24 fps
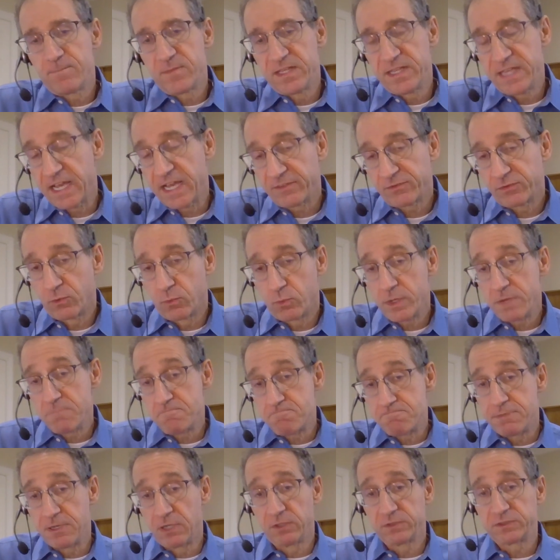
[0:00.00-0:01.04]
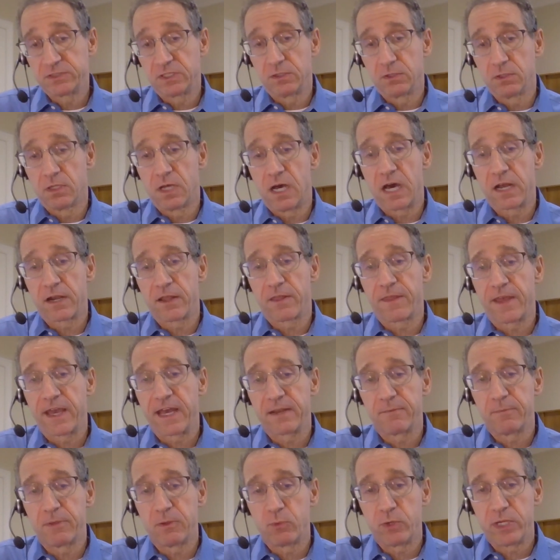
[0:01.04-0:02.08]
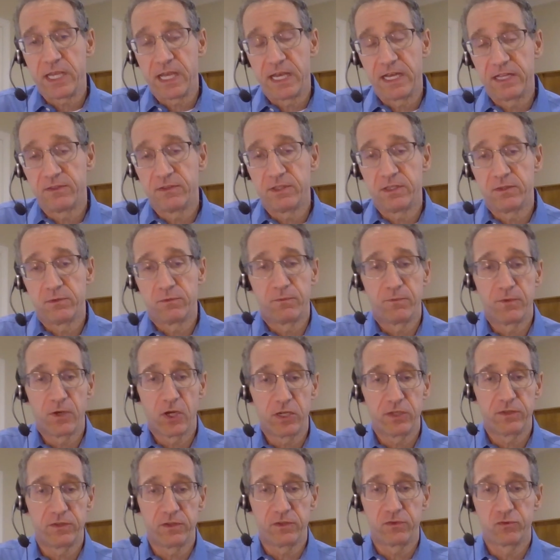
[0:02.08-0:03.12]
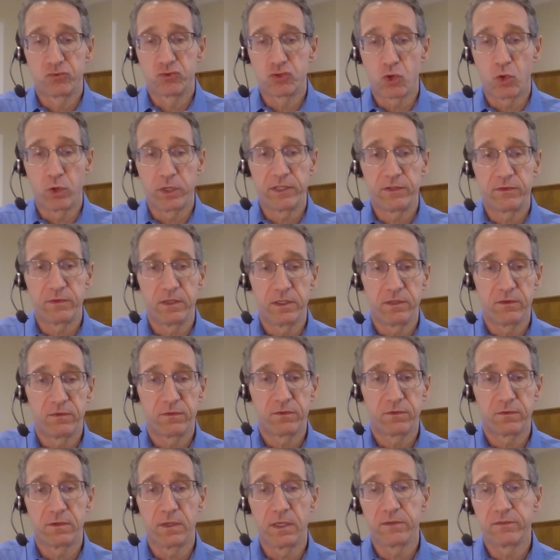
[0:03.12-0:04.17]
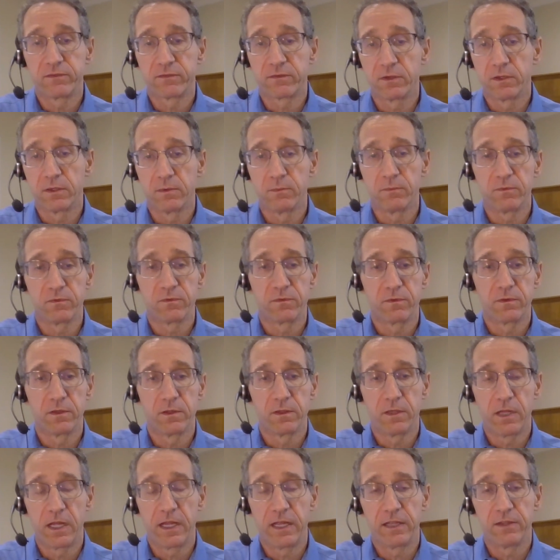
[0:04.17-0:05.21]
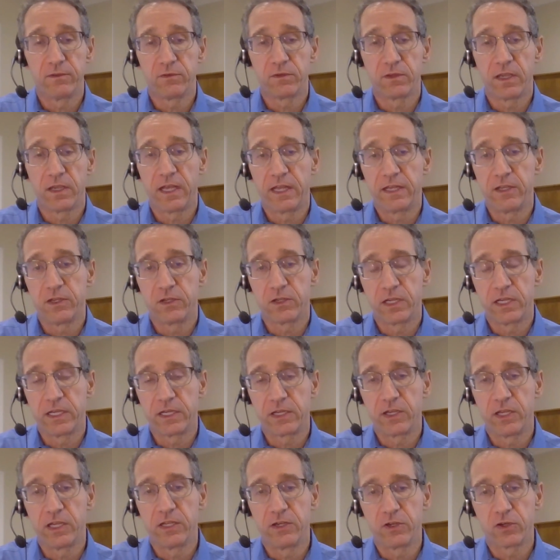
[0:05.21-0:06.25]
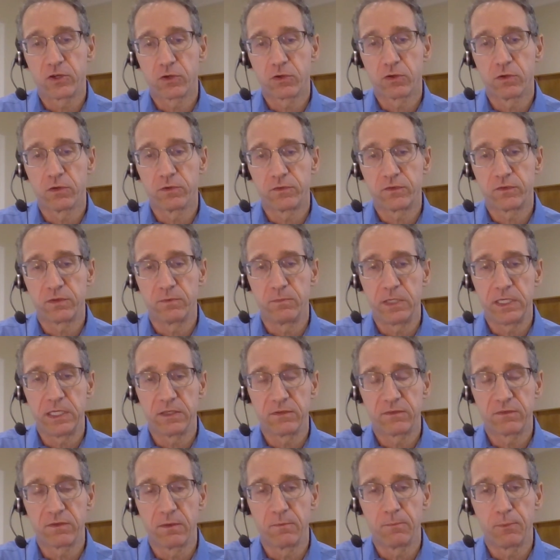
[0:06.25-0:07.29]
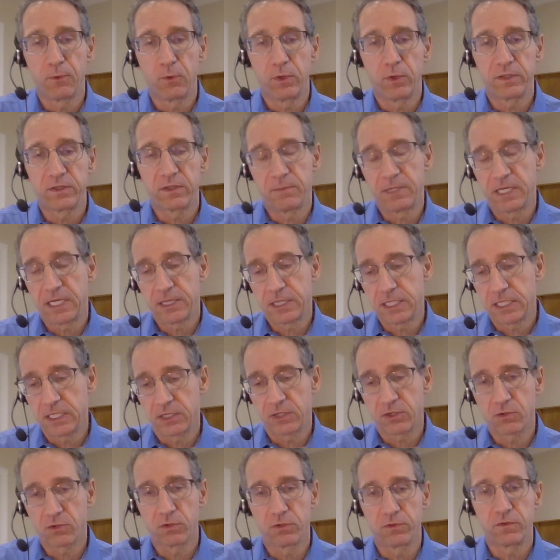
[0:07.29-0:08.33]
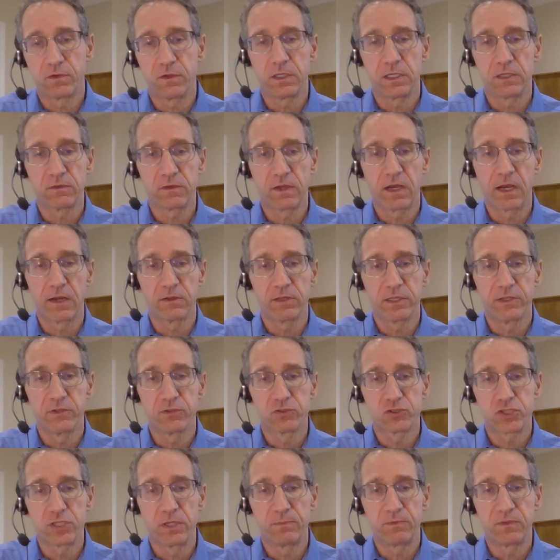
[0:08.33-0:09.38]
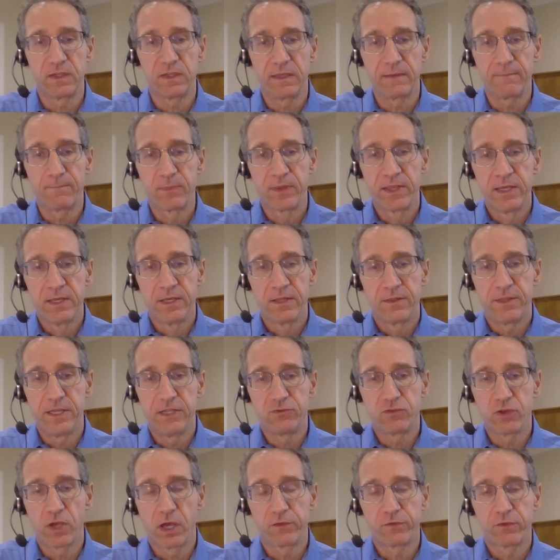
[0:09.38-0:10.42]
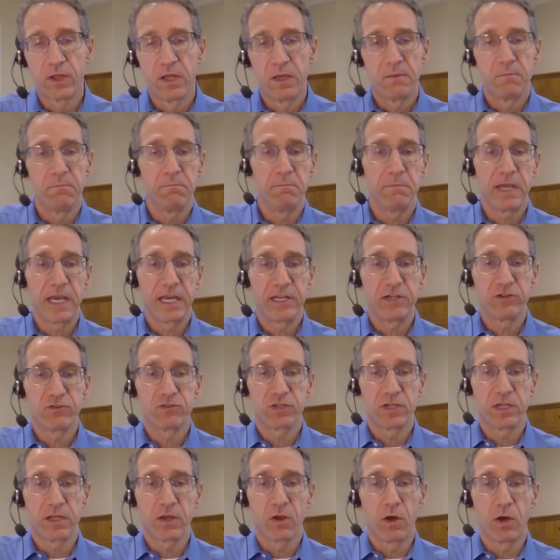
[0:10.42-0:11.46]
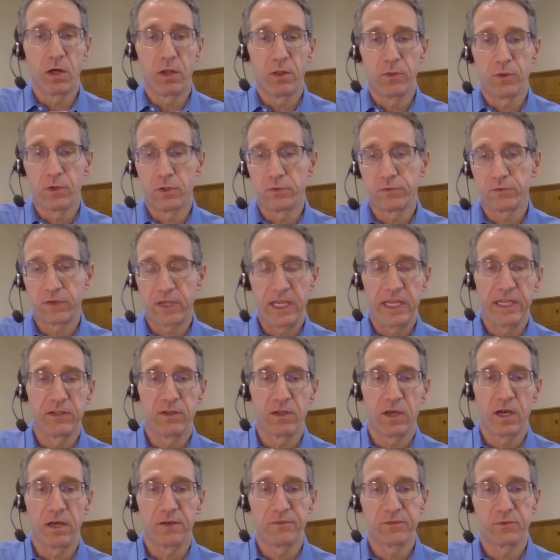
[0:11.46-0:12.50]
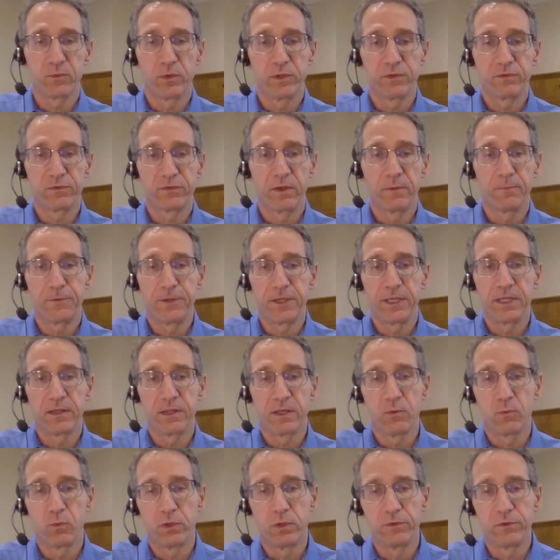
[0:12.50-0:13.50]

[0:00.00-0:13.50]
yeah, so we built a lot of that. I mean, we had these very disjointed systems, and it occurred to me at some point. I mean, I think it occurred to the entire leadership team that just managing all those handoffs was something that